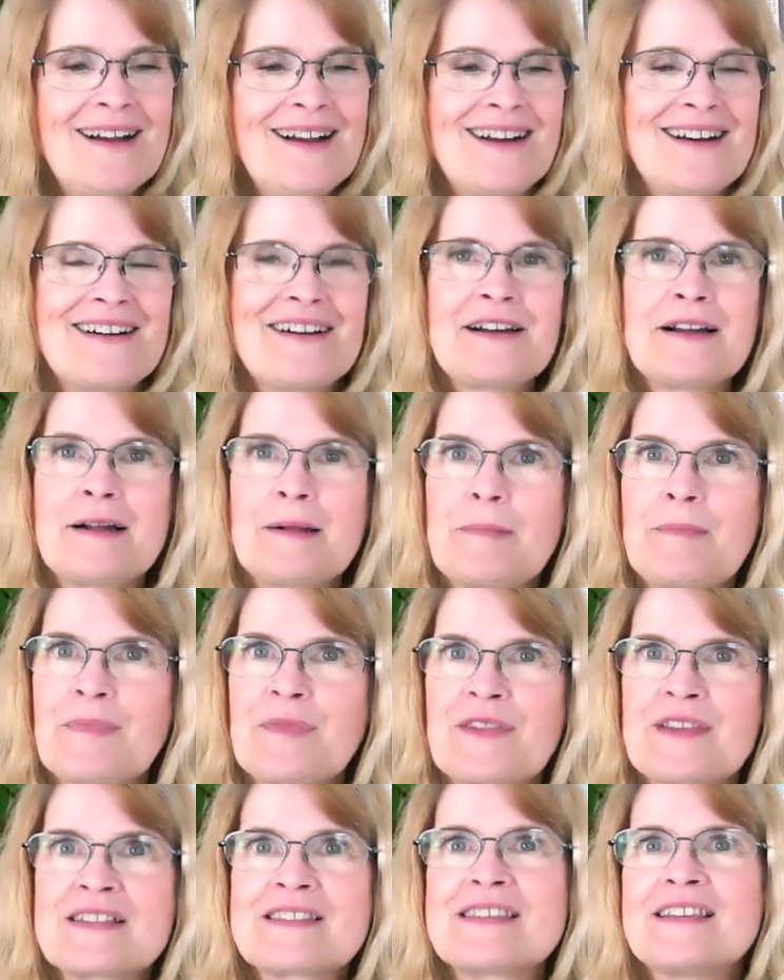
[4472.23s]

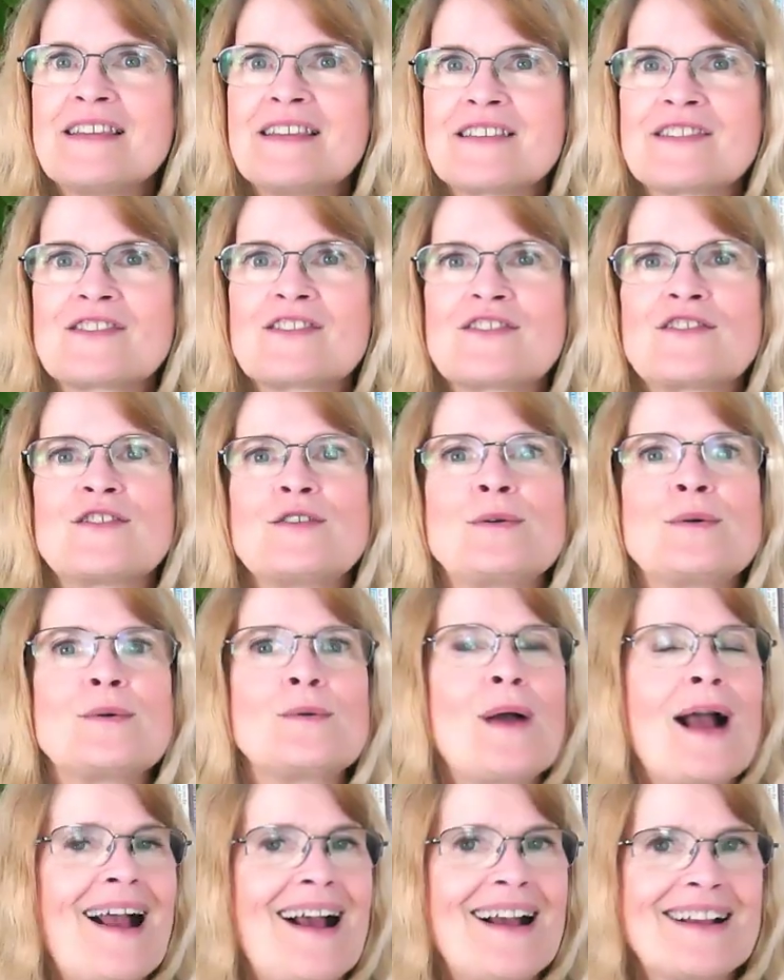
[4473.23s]
This is
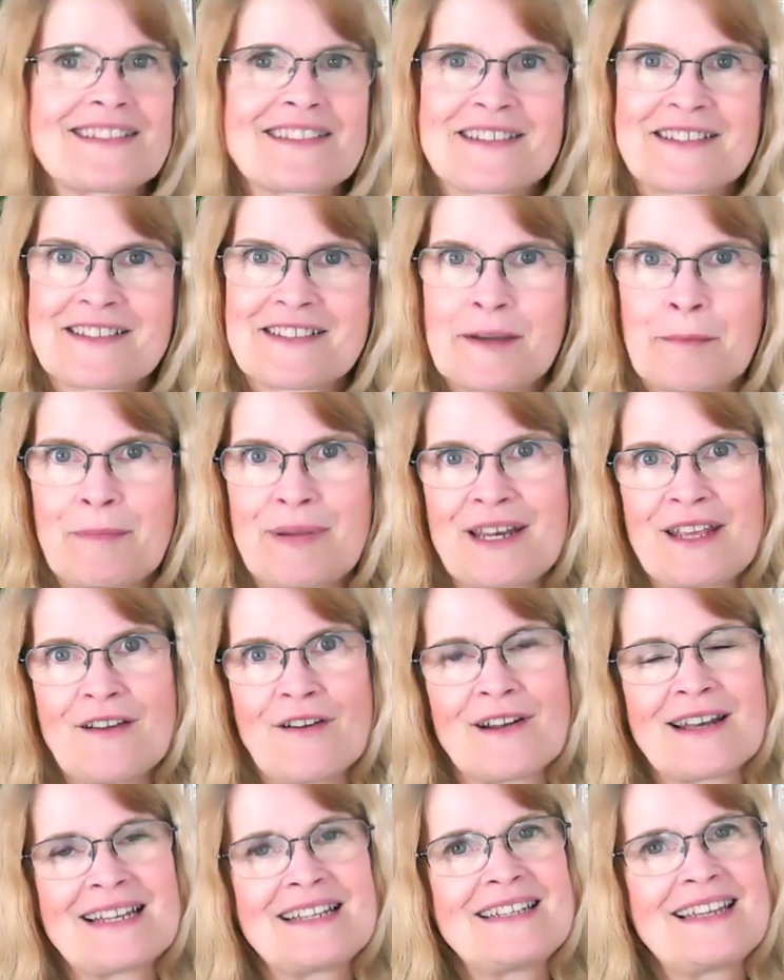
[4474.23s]
to ask somebody
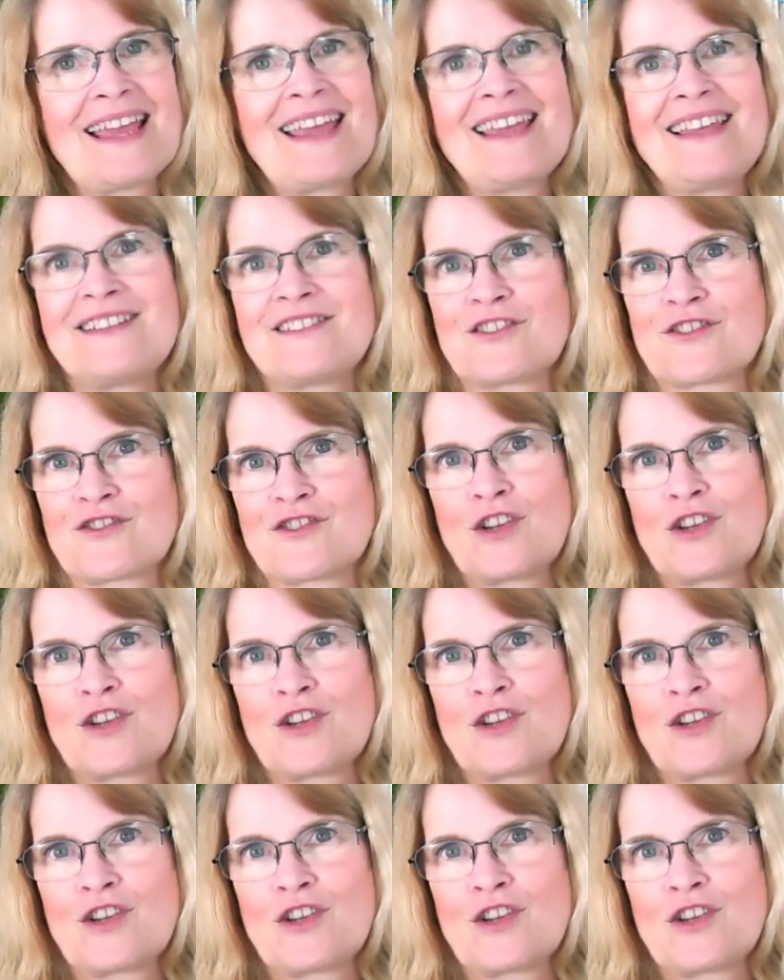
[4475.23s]
on a date,